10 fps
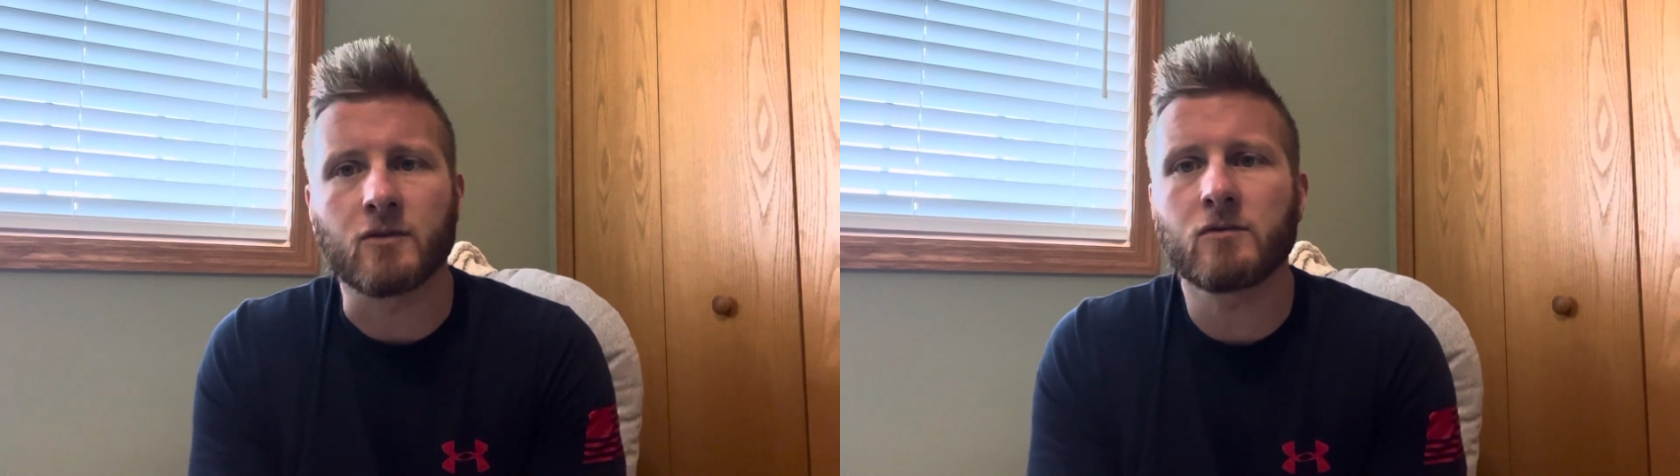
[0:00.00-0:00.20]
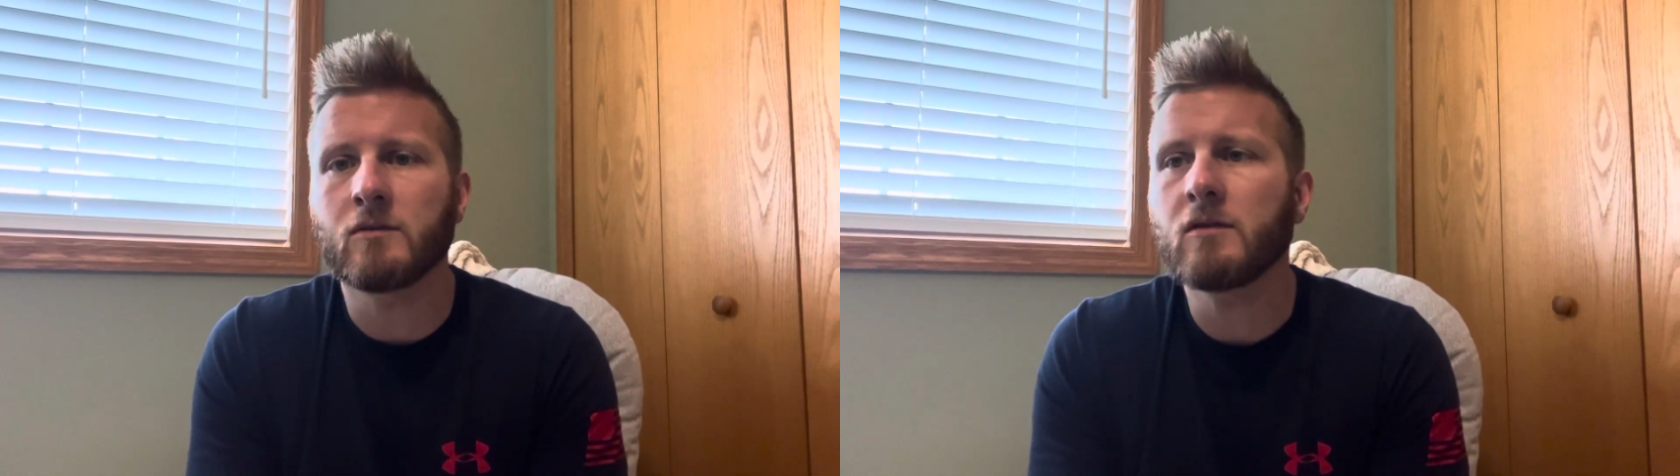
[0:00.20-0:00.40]

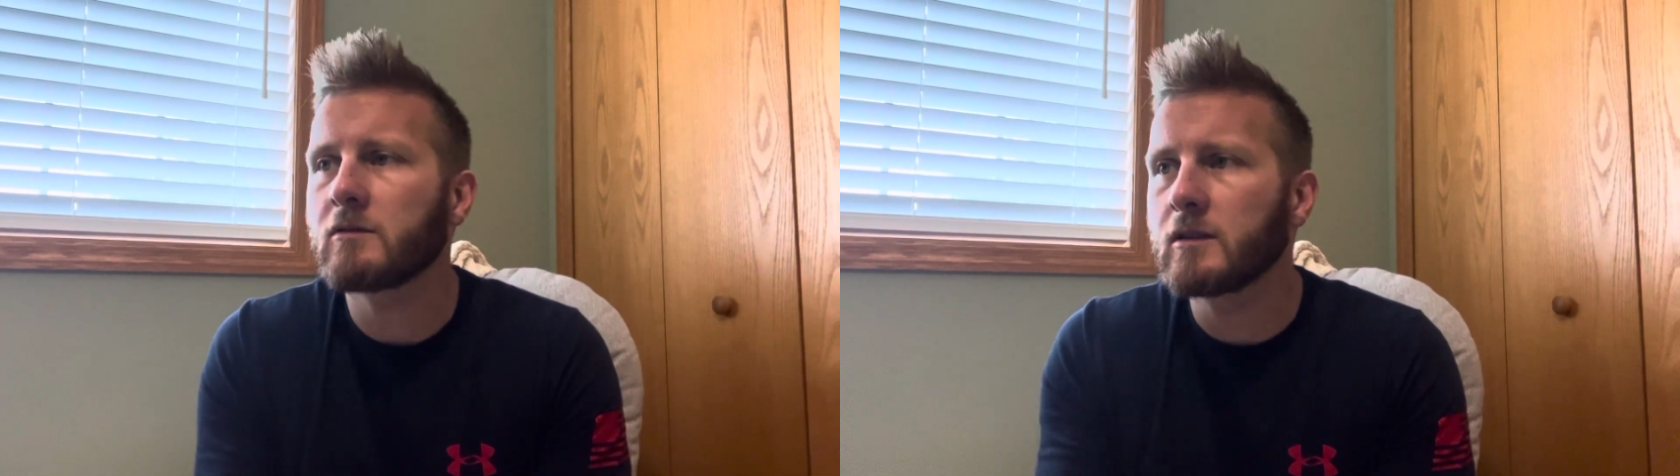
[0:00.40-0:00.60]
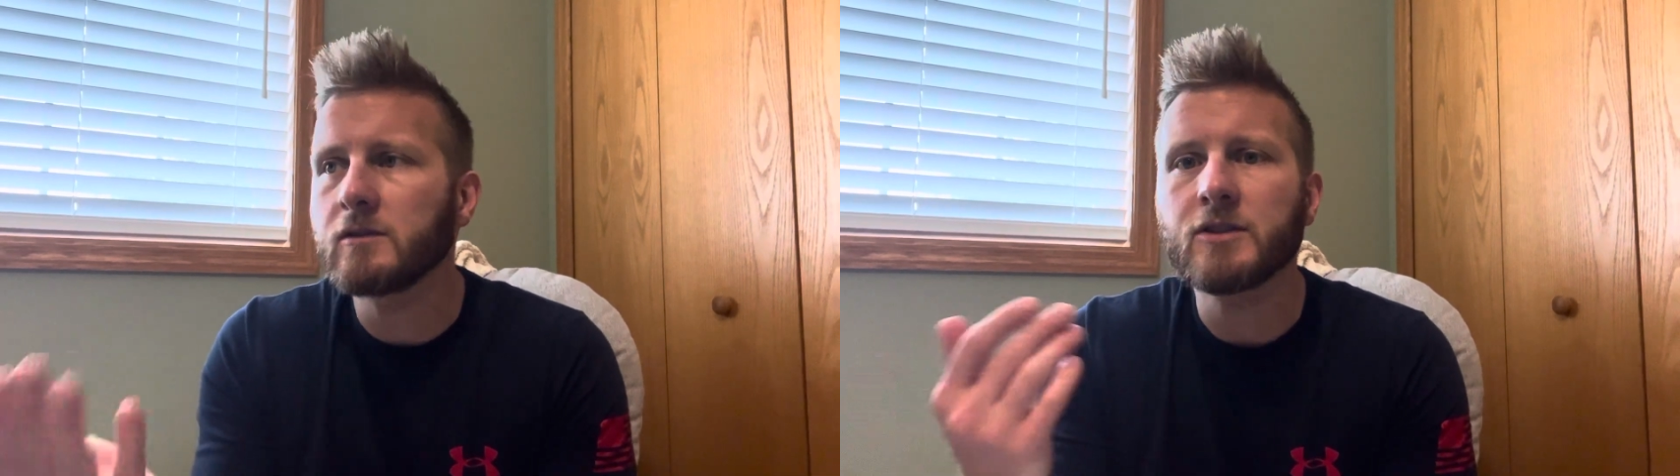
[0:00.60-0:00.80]
You could
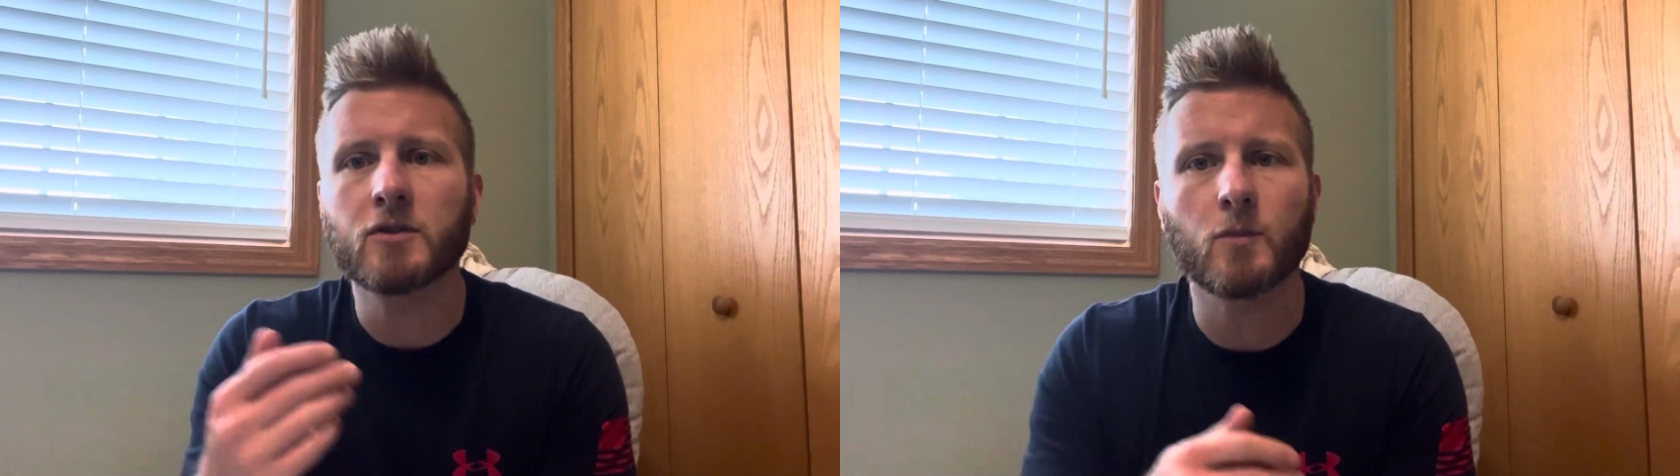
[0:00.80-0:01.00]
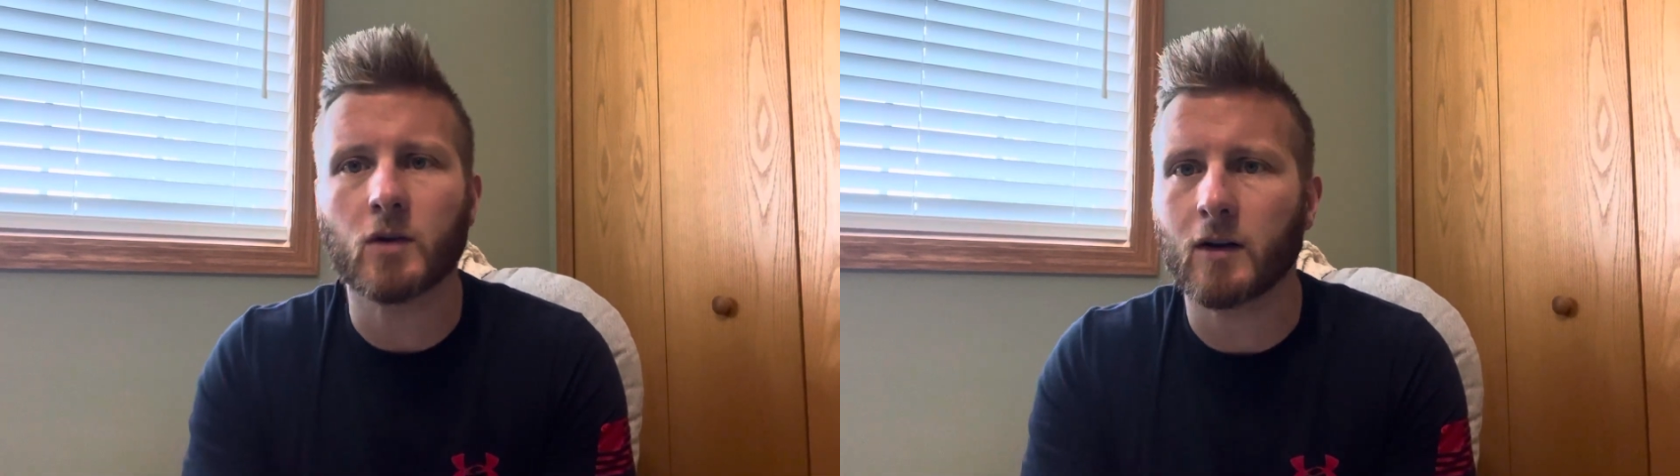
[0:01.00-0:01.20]
literally
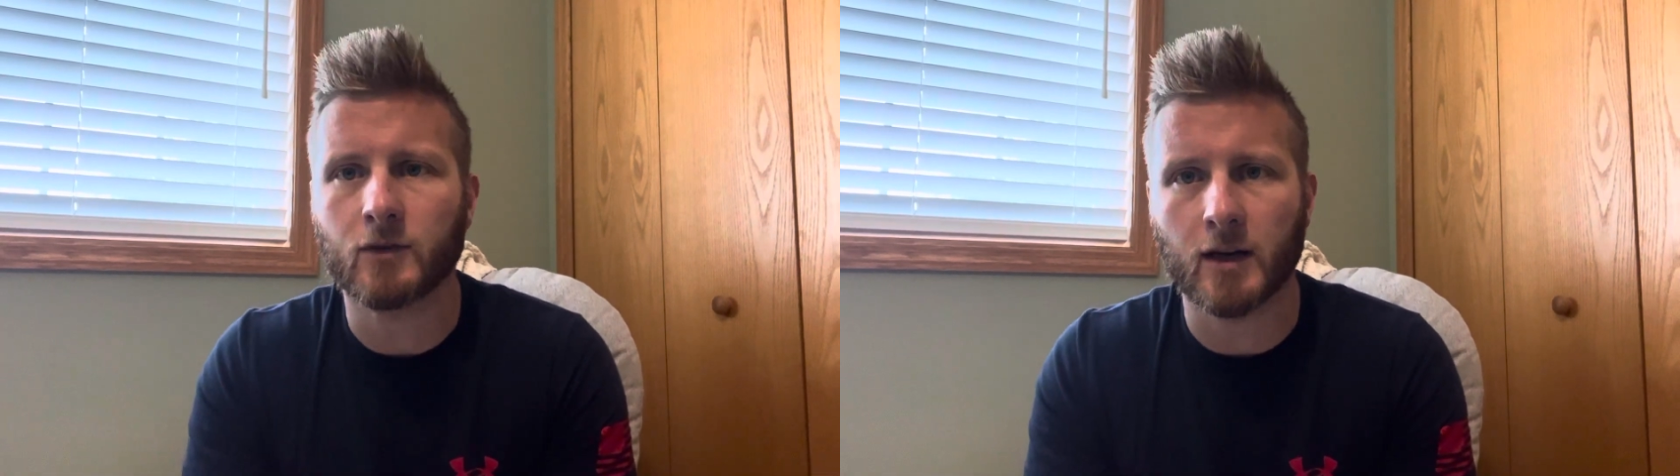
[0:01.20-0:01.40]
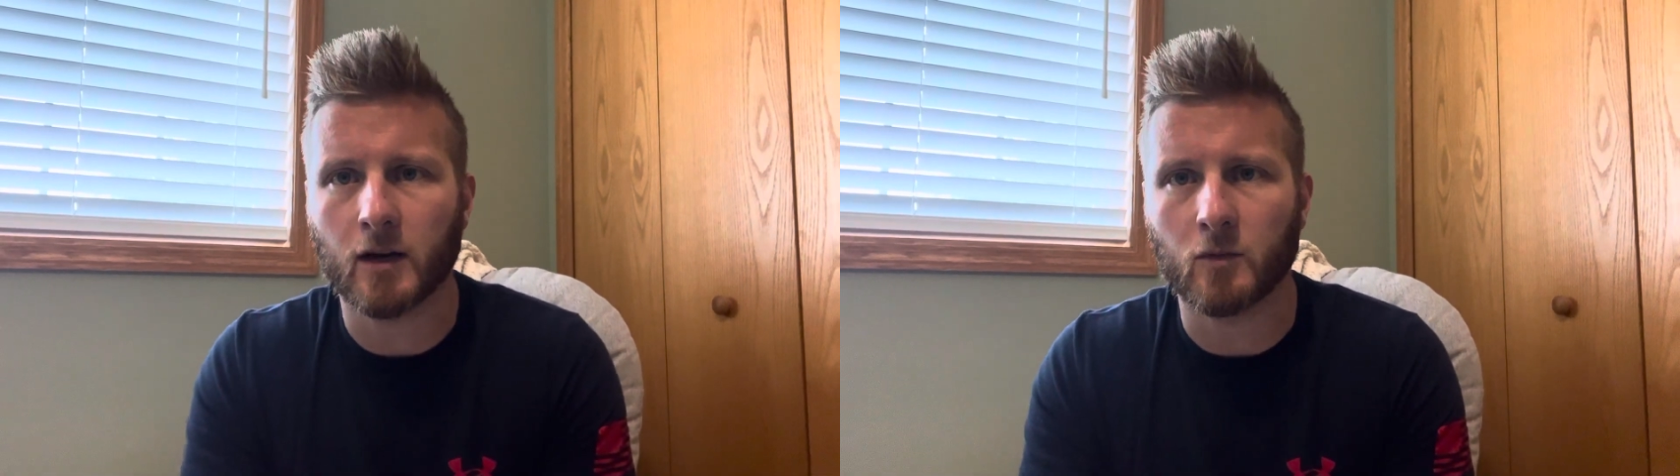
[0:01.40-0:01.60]
triple cover
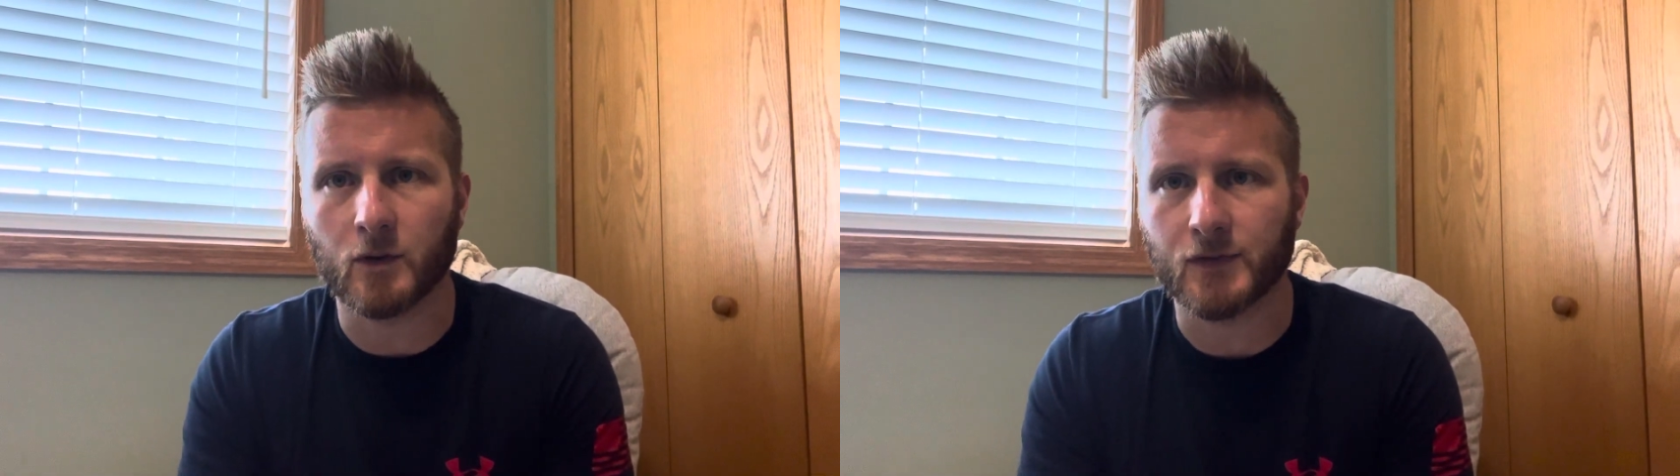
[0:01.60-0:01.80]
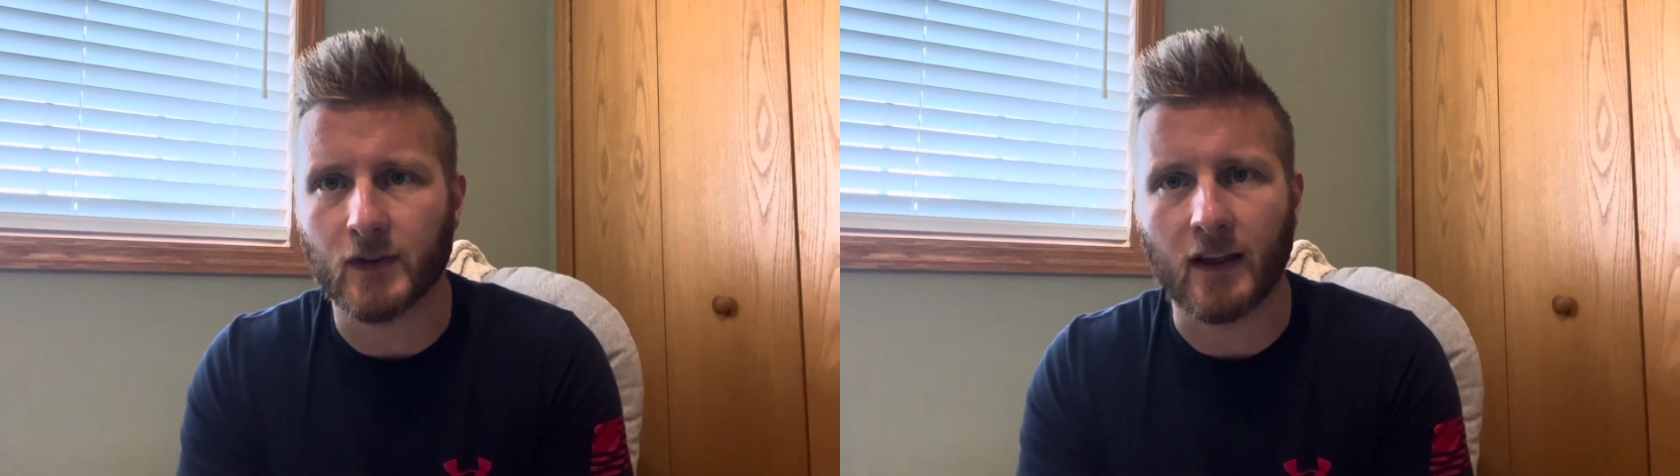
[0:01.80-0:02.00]
Garrett Wilson.